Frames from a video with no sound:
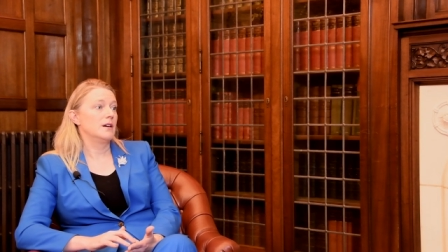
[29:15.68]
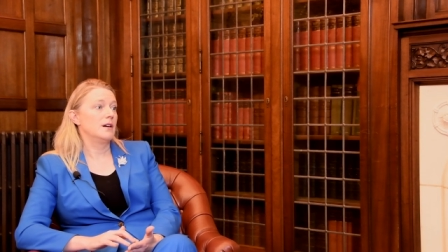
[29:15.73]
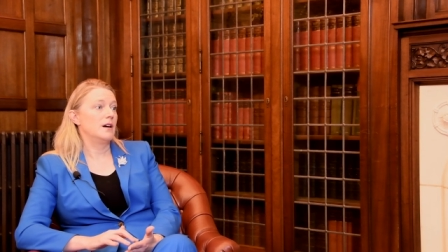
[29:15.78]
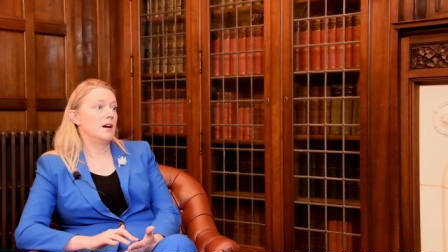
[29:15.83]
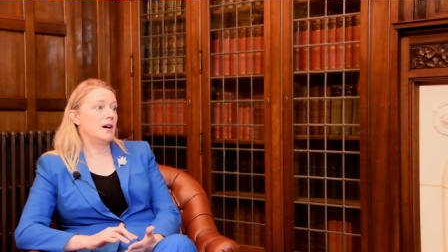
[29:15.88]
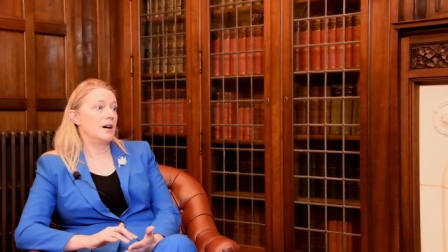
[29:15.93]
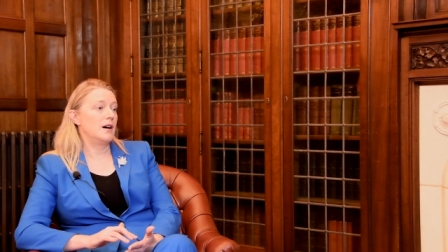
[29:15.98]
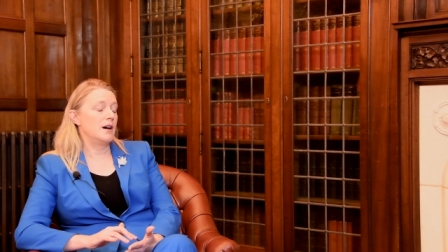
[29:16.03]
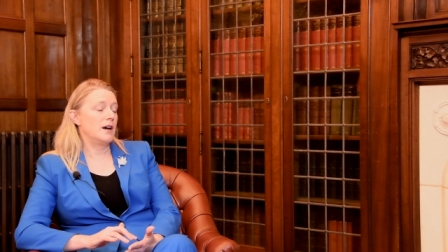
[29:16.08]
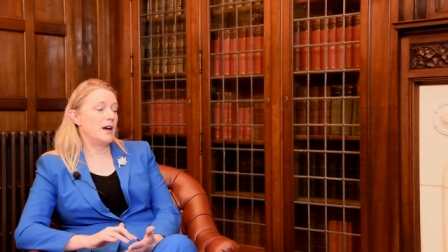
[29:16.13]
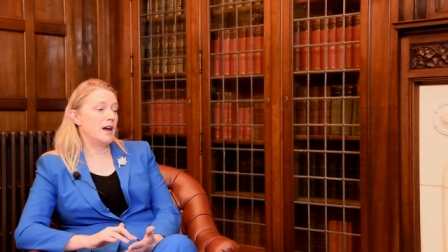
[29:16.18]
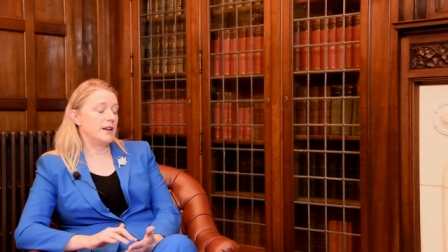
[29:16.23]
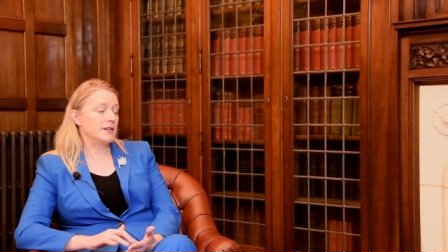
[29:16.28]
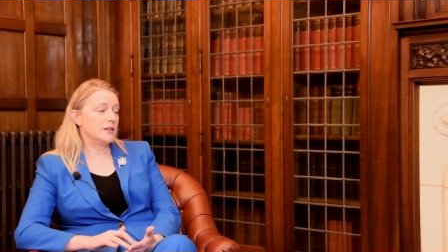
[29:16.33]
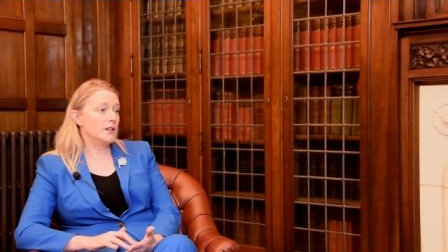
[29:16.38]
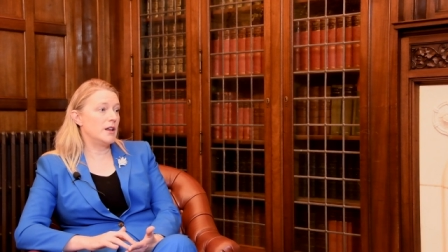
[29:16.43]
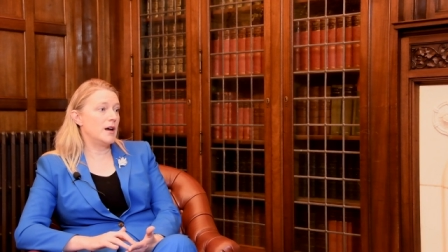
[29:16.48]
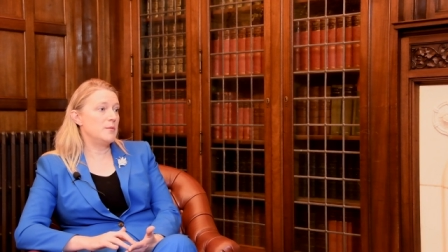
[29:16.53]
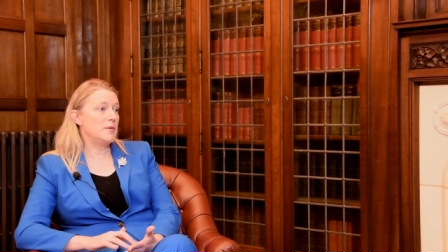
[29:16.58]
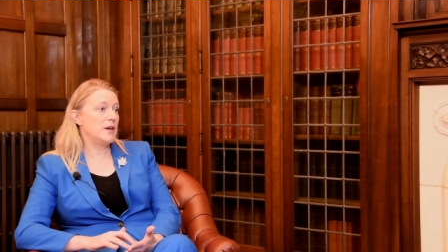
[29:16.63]
uh, and
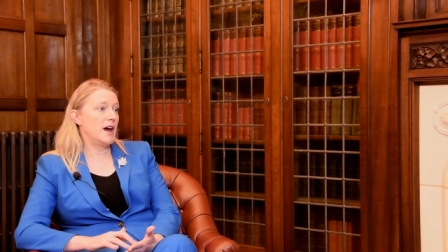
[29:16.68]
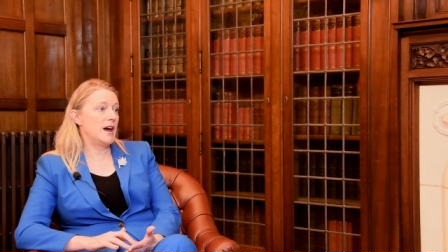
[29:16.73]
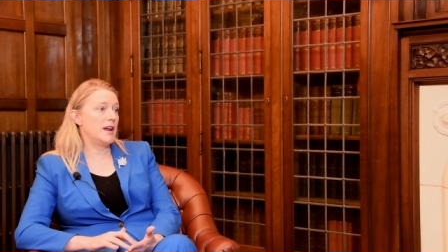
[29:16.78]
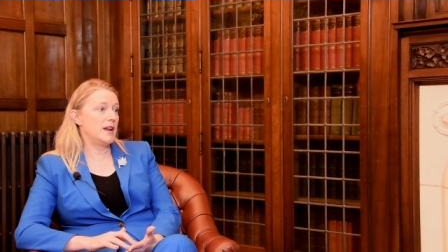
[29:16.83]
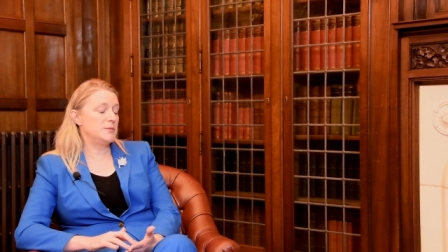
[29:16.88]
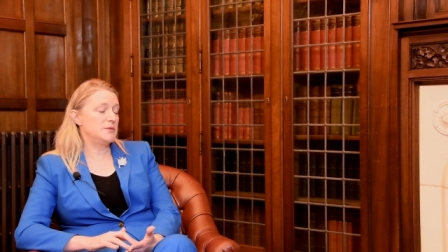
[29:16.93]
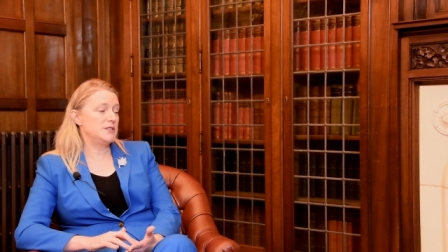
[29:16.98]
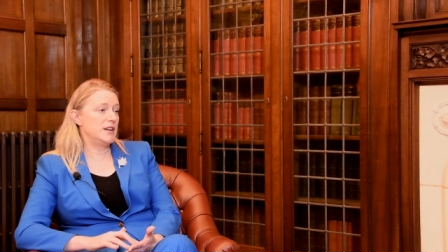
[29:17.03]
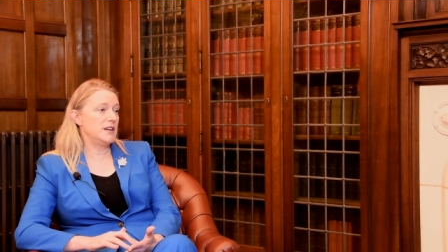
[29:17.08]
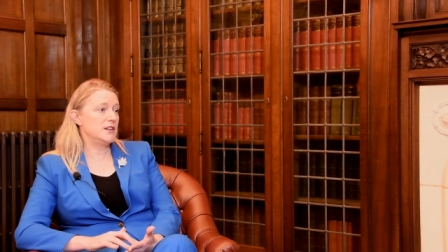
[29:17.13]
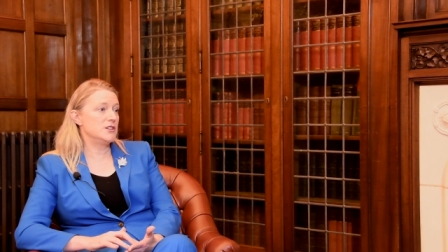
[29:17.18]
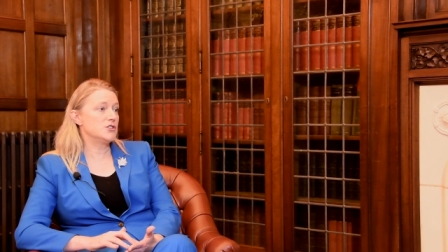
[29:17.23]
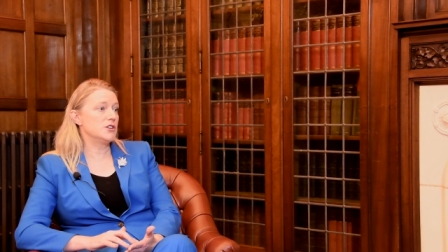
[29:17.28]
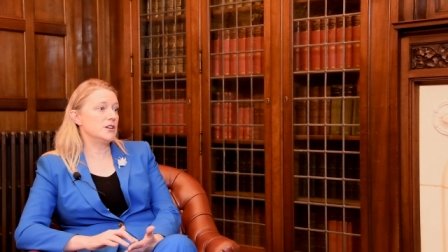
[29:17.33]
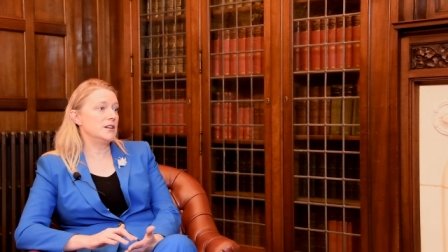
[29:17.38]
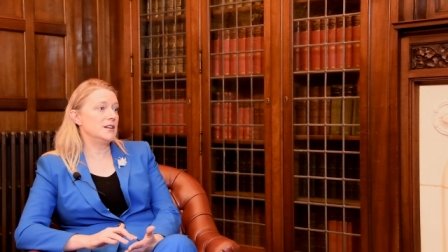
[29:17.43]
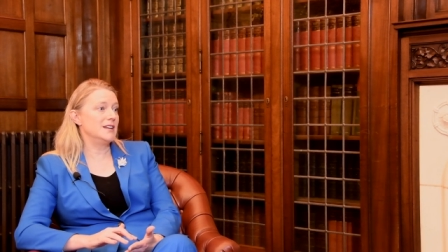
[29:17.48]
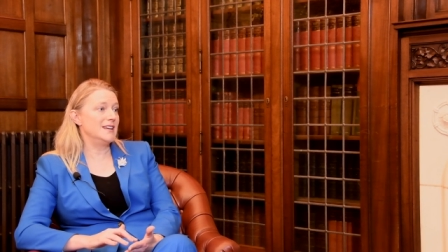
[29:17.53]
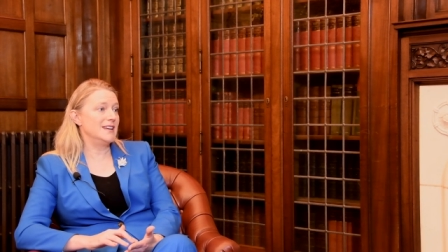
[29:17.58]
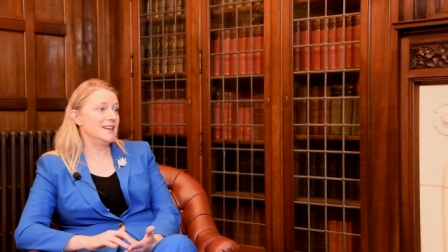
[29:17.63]
climate
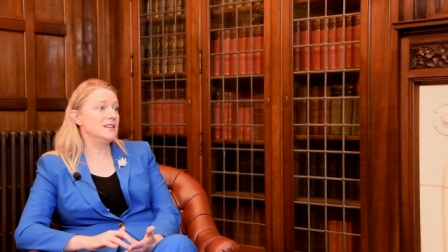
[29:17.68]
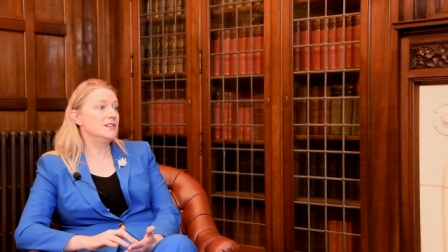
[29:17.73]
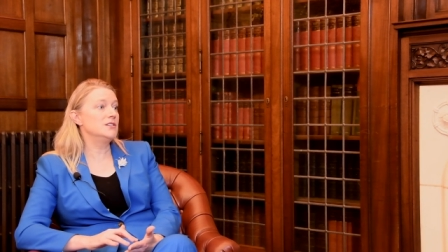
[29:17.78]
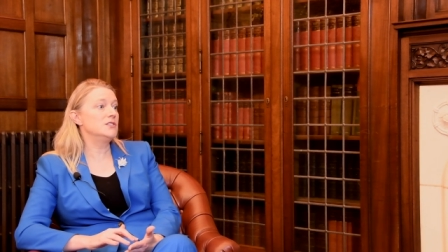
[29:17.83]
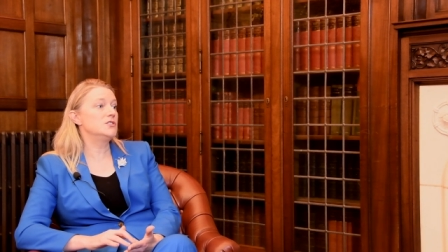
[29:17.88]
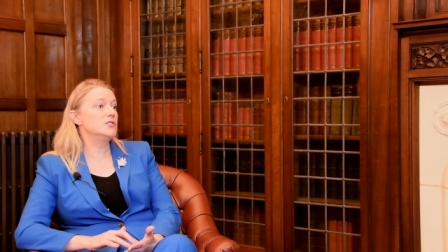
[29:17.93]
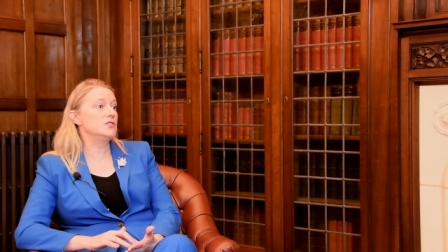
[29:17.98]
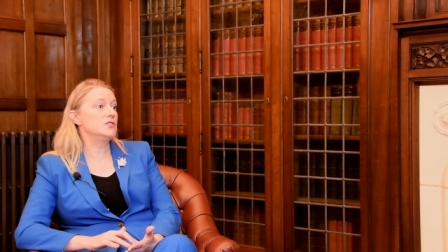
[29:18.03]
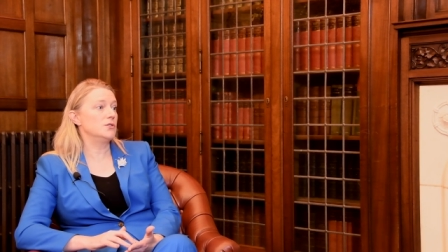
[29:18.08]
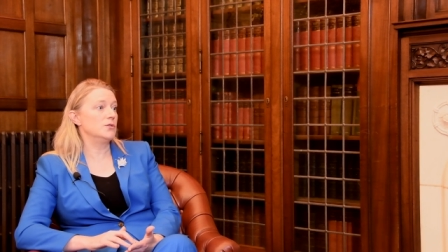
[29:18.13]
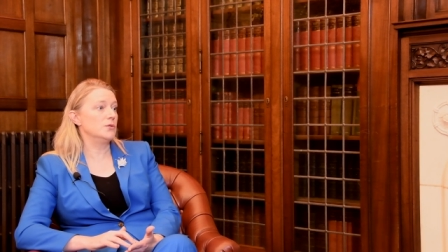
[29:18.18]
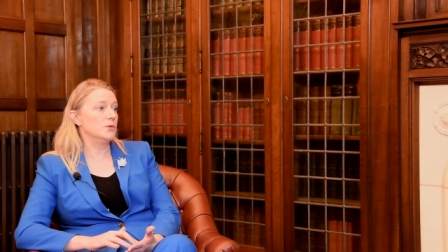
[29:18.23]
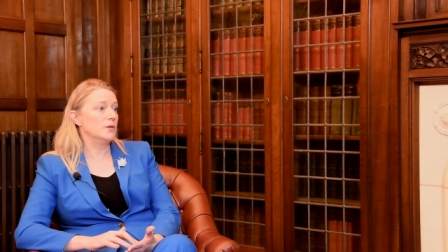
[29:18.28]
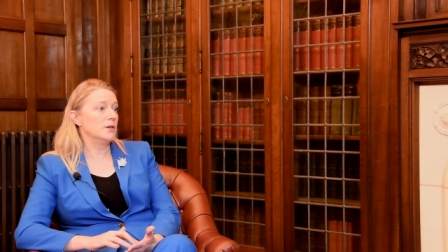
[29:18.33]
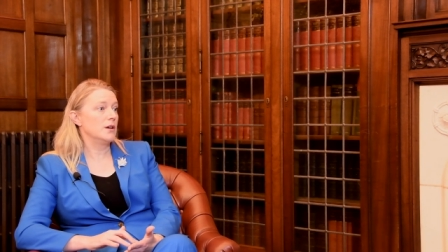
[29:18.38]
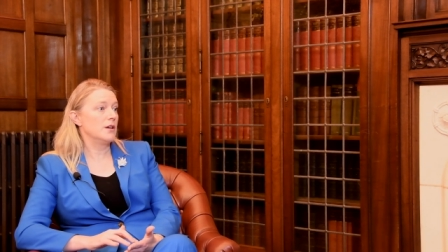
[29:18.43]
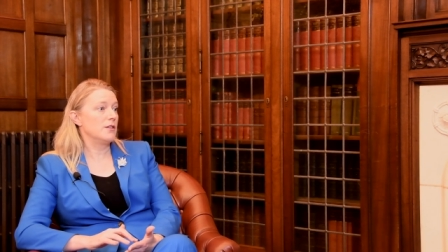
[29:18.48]
adaptation into